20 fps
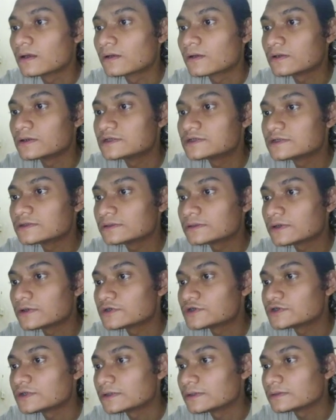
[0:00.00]

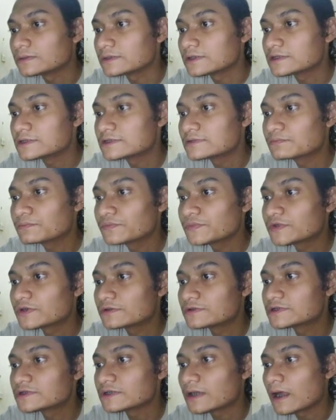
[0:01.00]
consequentialism
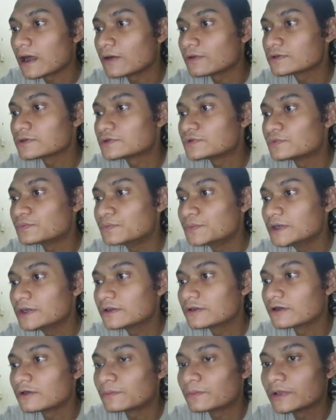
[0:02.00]
turns out to be
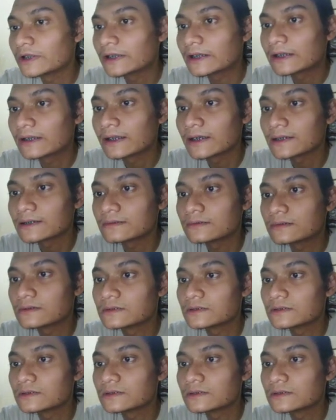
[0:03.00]
complicated